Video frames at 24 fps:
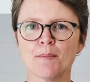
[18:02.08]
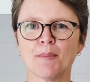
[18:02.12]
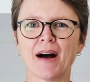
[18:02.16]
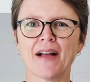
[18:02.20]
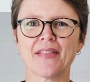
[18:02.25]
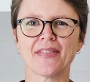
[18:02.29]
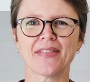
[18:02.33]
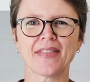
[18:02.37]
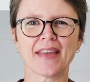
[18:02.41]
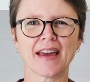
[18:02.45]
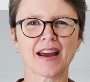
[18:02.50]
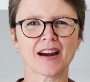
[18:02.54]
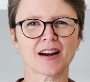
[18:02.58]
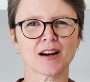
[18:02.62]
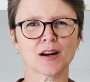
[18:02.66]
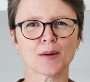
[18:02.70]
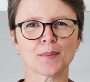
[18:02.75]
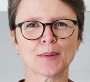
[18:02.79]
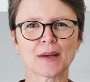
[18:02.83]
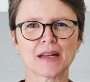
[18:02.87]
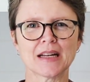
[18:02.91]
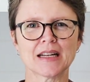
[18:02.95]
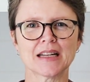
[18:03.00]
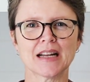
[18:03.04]
But they're a
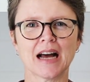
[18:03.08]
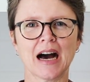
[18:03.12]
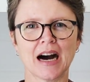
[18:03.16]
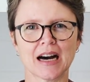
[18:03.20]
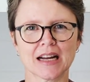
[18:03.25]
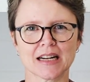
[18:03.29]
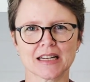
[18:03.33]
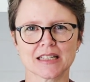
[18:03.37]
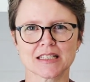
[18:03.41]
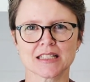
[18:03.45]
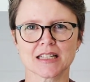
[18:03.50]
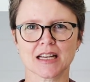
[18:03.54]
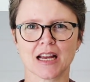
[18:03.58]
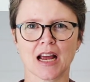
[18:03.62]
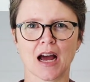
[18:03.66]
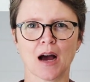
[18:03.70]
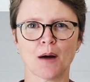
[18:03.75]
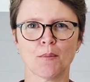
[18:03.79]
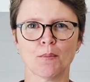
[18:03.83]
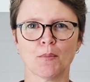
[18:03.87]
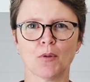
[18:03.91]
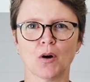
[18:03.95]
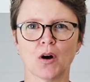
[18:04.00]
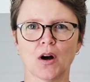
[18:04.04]
bit harder to
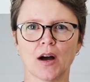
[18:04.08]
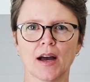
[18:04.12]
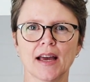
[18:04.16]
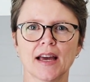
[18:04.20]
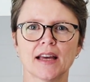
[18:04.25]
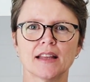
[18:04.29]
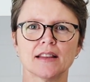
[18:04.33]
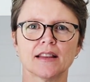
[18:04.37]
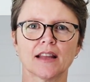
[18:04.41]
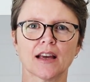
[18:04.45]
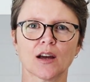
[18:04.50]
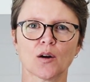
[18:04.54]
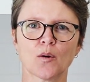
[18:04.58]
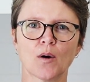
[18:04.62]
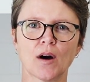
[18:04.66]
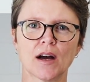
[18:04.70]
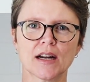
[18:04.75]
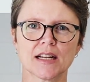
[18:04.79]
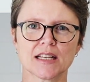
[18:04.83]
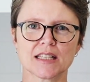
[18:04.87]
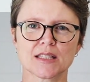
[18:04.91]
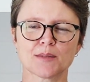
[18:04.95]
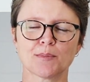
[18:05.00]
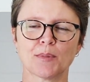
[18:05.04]
come by and they're
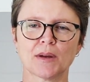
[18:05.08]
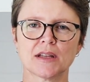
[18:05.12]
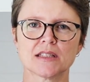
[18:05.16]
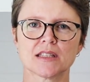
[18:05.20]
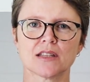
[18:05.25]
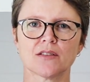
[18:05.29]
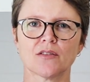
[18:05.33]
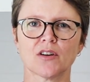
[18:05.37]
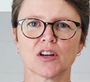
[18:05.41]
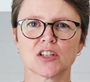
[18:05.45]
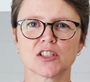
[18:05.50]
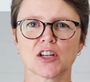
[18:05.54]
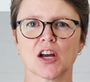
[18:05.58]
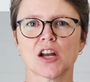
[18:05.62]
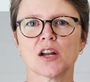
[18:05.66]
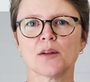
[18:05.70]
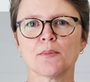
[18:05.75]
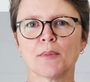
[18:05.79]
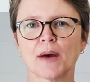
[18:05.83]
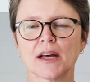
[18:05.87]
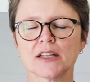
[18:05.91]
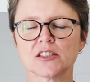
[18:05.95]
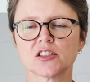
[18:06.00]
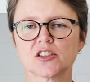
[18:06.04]
quite expensive. I don't
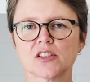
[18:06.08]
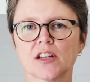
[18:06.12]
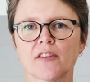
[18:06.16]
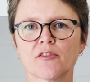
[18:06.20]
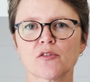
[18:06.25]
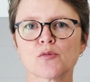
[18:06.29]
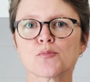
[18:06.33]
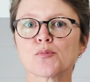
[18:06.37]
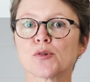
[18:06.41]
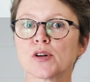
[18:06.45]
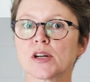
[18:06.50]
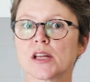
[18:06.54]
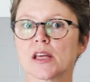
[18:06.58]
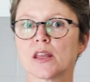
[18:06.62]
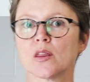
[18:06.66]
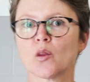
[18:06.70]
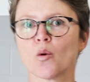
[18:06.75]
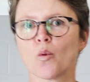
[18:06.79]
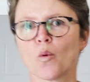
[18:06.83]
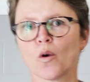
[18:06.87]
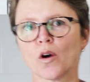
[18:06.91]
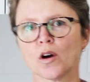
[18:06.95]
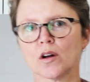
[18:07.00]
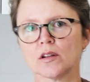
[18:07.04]
imagine everybody in the
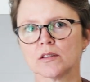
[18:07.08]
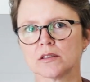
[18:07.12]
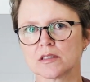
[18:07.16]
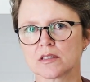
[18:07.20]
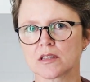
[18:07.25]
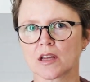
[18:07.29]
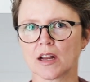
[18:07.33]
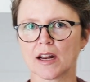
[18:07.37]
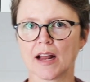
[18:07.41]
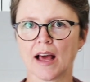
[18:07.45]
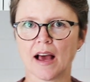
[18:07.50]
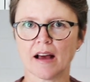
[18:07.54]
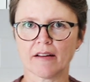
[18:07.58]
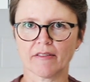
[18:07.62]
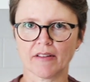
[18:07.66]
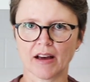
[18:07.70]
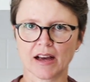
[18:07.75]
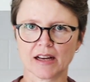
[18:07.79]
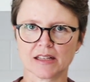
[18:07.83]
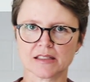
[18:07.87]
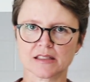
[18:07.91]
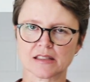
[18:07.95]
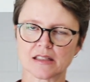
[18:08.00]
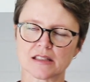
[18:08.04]
world is going to have
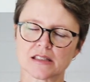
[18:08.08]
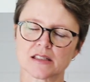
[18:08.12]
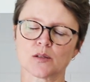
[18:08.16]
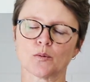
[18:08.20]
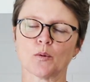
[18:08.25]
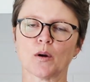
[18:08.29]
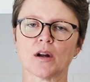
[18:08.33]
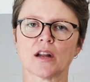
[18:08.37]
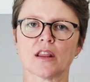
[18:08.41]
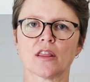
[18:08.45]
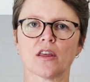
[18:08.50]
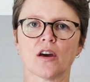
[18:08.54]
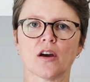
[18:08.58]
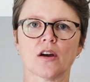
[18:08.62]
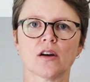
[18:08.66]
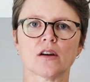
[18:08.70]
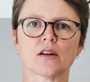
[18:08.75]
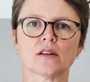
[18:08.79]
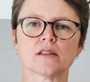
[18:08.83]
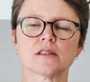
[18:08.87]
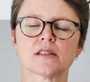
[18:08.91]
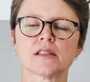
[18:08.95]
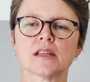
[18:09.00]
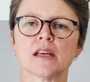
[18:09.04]
access to one of
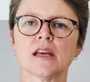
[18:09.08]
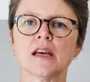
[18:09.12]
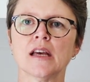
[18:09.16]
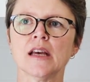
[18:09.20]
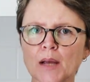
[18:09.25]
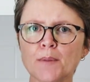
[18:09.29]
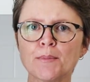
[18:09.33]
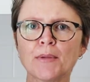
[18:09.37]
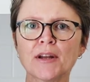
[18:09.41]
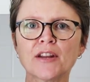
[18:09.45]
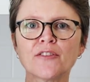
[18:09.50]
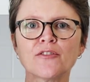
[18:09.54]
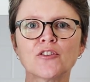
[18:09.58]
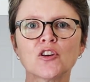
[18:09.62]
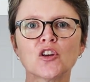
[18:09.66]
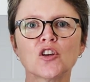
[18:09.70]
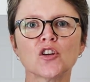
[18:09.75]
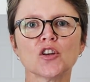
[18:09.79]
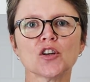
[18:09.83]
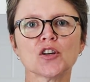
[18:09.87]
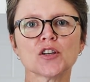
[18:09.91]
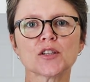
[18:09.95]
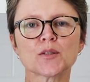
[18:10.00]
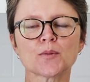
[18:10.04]
those. But if you
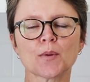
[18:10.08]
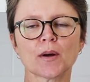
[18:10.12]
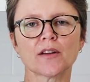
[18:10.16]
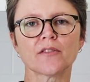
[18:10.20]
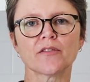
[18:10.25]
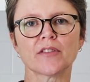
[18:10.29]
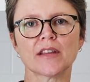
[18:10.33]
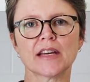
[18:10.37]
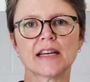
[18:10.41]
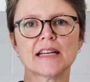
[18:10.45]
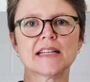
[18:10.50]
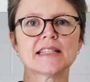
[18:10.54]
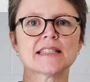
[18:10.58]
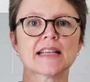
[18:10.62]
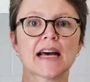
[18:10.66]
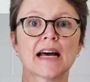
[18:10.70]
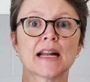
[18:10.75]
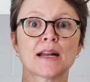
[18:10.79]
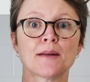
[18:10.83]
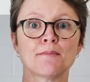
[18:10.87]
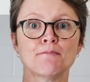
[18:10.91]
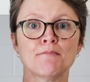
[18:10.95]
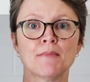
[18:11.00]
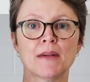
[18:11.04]
use one of these
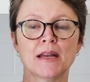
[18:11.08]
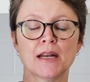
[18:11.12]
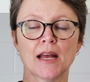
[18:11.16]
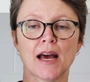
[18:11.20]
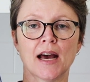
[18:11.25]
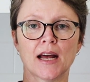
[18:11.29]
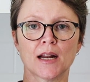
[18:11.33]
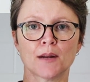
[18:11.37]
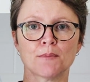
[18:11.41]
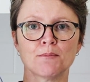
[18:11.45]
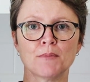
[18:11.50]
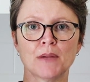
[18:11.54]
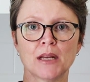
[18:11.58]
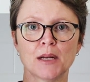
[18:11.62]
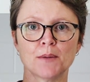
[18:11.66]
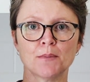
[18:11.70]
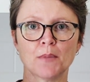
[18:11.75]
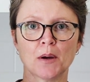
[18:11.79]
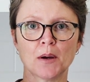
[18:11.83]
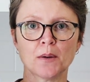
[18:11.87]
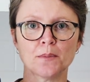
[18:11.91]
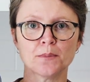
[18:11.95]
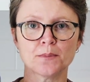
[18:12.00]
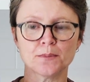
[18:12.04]
at a
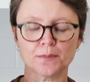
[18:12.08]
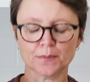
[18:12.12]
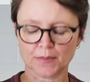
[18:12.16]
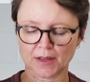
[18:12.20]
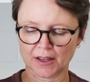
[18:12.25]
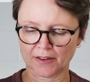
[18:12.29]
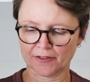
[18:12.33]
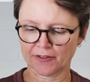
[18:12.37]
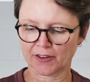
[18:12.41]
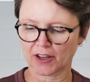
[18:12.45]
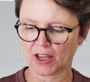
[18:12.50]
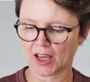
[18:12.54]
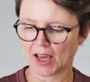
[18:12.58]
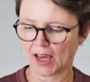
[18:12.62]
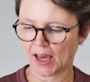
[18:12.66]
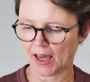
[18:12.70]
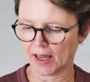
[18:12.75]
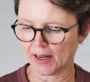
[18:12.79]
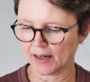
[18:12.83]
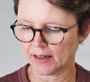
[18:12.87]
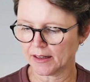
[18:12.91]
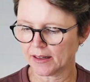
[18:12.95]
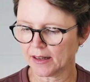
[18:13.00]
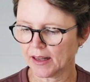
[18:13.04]
minimum, if you
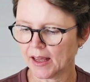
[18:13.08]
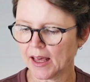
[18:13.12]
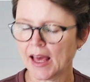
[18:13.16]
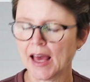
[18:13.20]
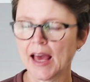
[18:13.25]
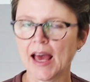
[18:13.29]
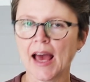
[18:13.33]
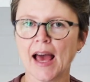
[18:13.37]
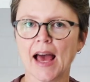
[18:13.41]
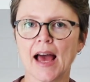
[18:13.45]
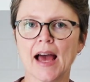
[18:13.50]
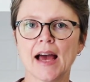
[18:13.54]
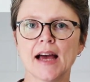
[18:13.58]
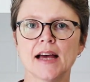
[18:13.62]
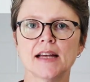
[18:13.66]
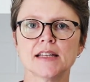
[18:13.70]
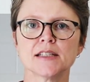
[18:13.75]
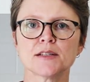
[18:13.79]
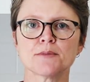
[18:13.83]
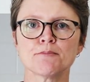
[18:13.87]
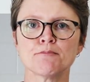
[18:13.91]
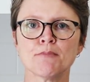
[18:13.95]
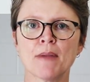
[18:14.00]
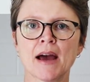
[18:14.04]
can,
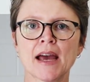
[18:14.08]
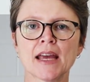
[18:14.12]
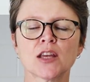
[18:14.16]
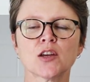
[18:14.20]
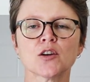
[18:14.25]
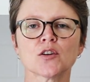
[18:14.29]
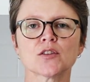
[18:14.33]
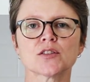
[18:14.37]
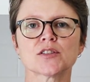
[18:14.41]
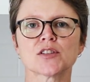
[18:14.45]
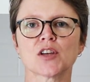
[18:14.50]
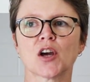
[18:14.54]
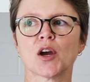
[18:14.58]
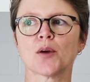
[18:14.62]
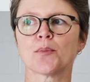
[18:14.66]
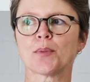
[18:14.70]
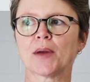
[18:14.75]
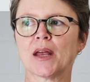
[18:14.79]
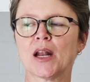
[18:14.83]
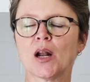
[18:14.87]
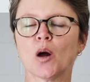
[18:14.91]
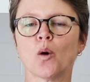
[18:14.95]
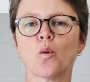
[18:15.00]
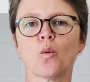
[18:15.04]
and make your soap
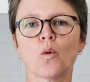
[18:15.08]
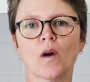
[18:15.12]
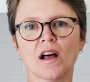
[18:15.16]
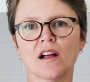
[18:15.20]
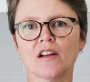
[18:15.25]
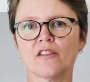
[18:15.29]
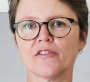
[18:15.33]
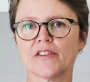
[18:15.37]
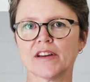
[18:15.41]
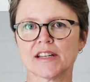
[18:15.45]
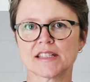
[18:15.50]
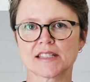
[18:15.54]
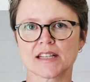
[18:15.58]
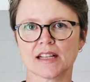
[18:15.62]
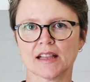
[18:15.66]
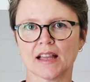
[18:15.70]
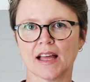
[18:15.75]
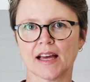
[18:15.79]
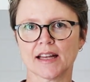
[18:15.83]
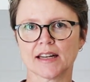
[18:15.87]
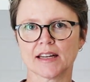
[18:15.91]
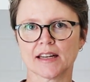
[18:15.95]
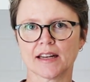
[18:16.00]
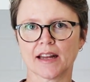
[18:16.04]
in a
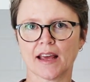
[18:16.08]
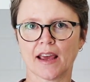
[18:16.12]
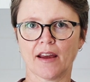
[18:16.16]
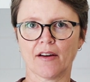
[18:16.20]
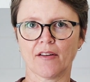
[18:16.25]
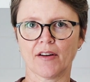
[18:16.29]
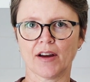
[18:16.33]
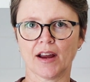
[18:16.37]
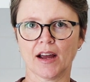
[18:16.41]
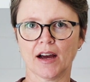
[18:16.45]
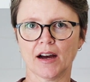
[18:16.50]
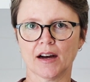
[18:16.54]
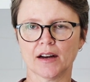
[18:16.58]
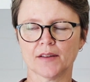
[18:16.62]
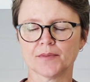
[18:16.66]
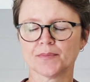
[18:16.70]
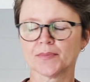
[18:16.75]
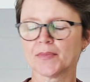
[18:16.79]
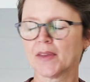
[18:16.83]
well-ventilated area.